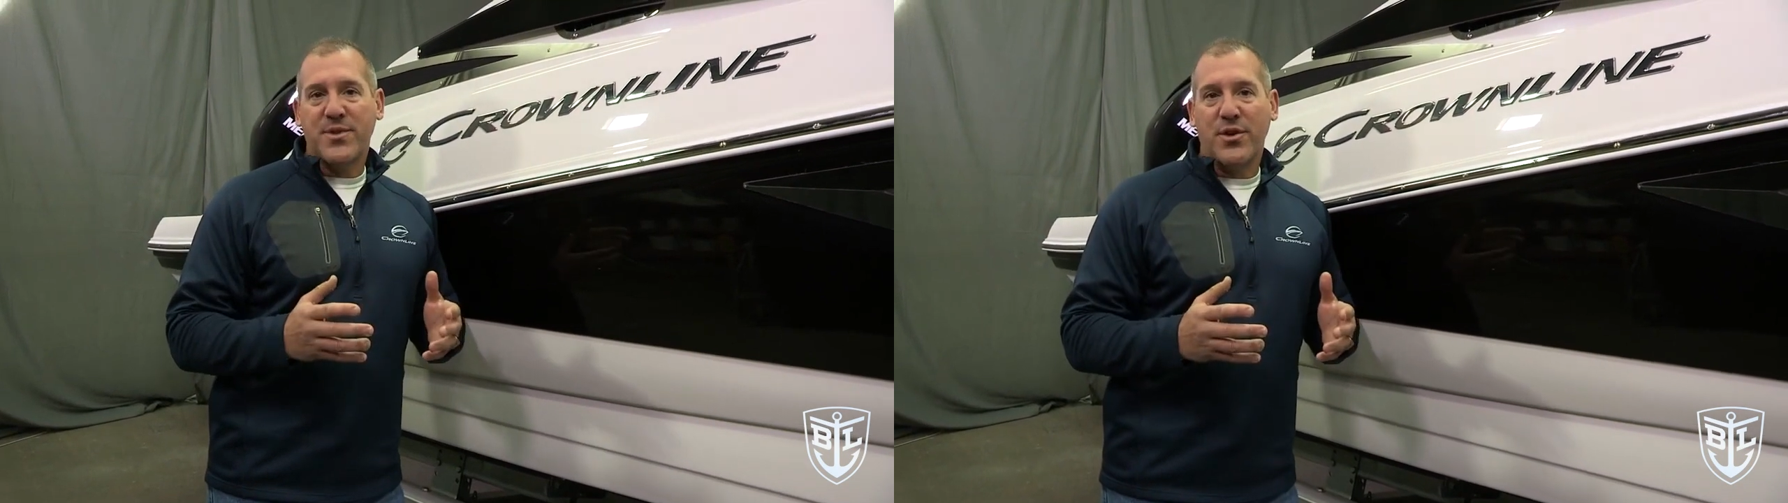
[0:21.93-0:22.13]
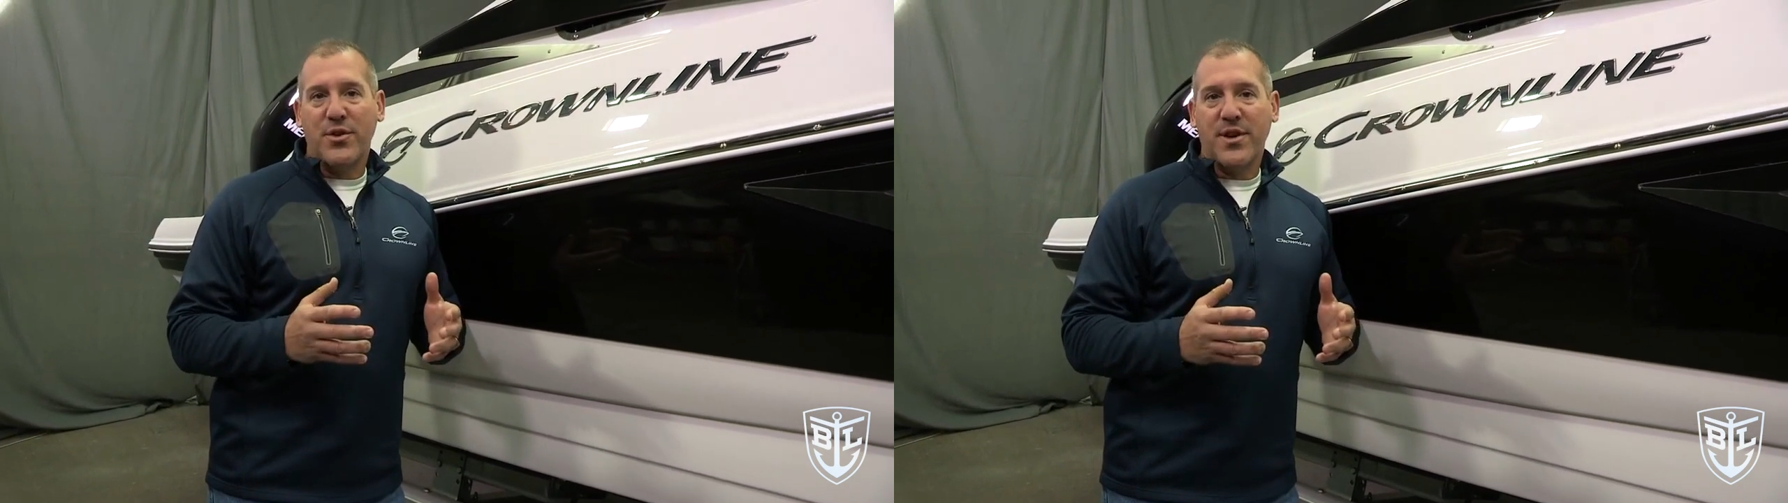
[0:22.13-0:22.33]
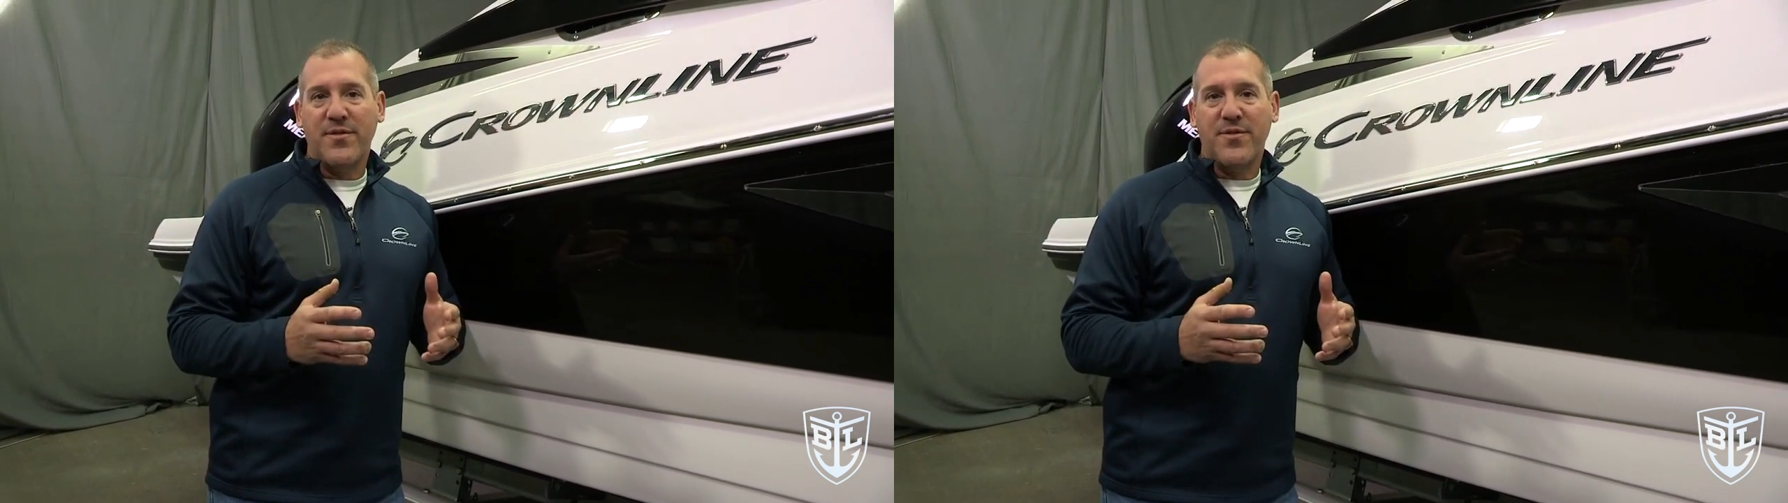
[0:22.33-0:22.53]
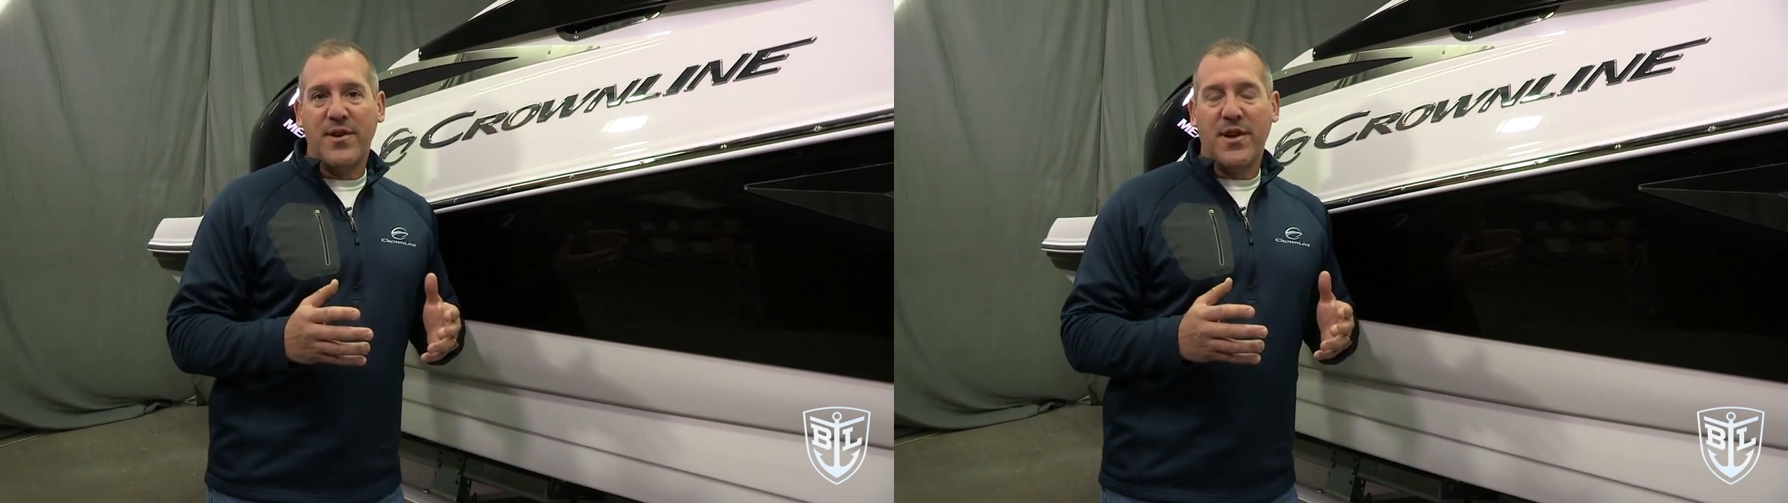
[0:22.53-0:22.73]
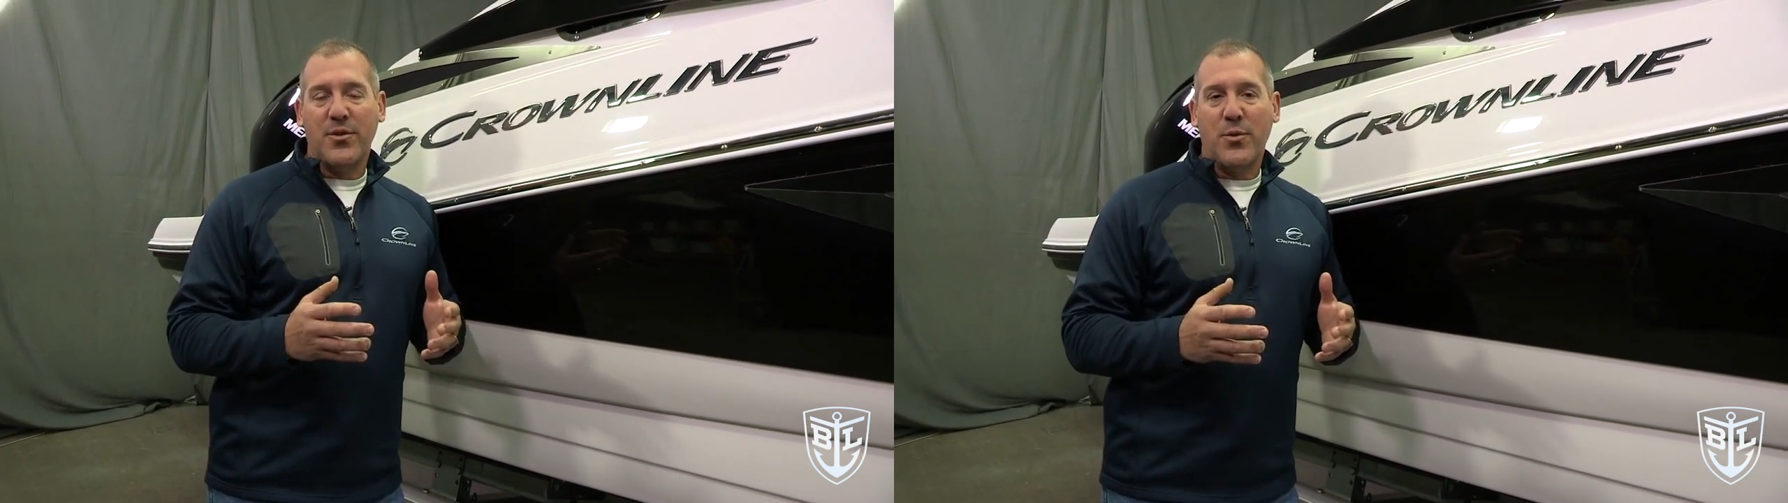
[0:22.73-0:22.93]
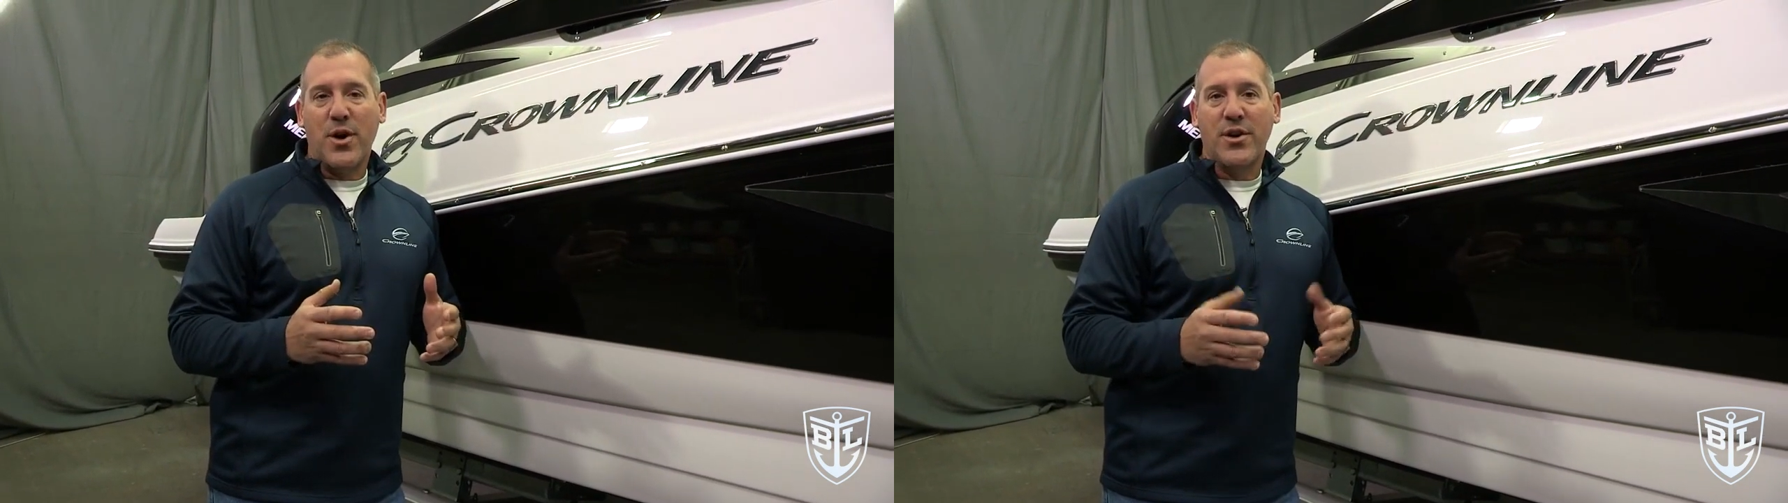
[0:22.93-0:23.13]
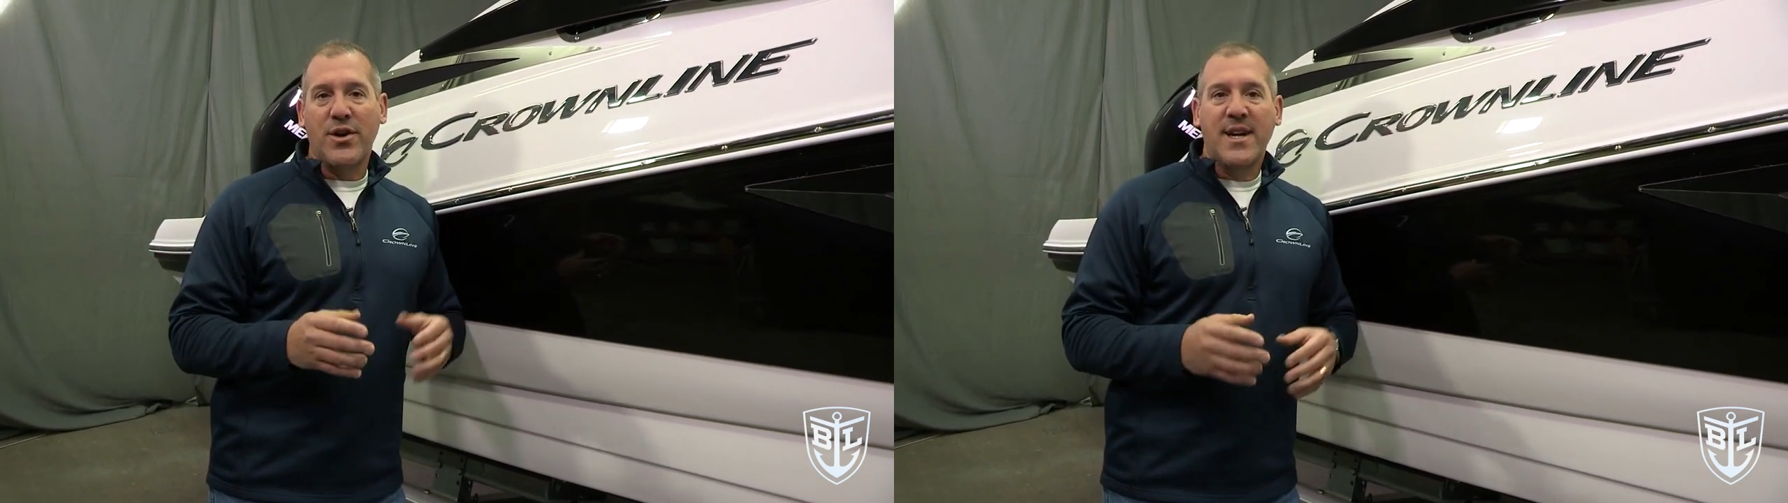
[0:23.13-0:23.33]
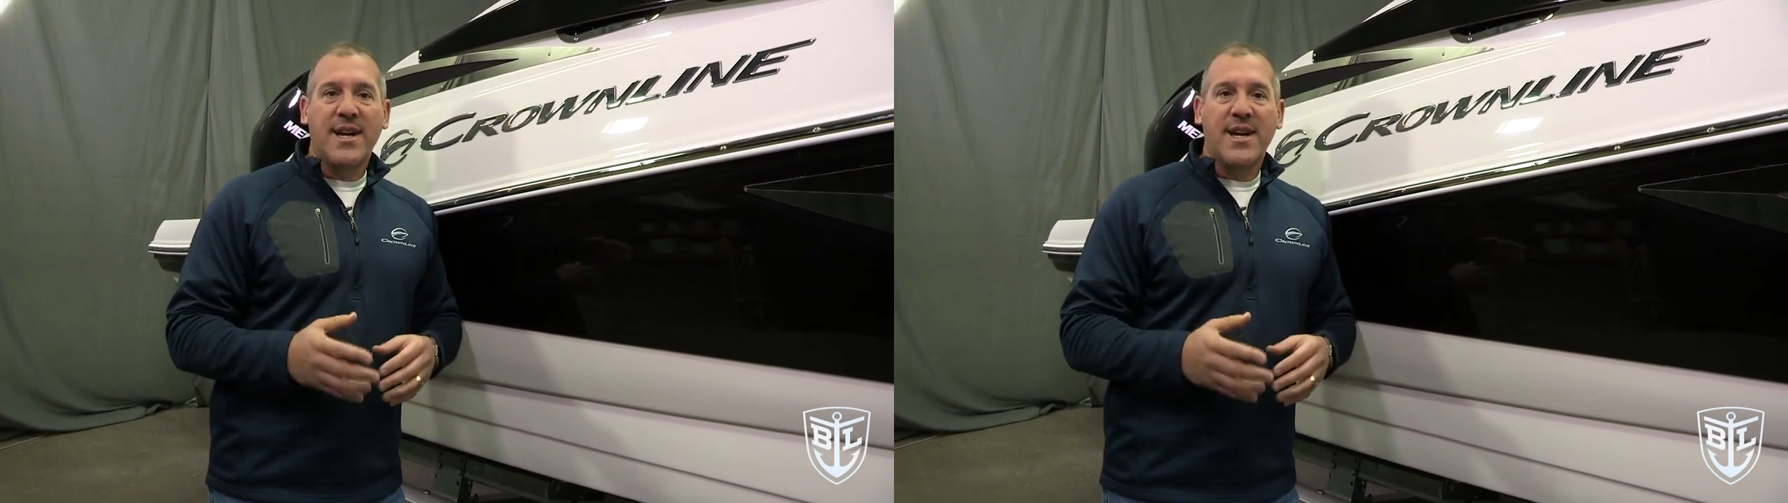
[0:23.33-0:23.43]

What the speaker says: with the look and feel on the water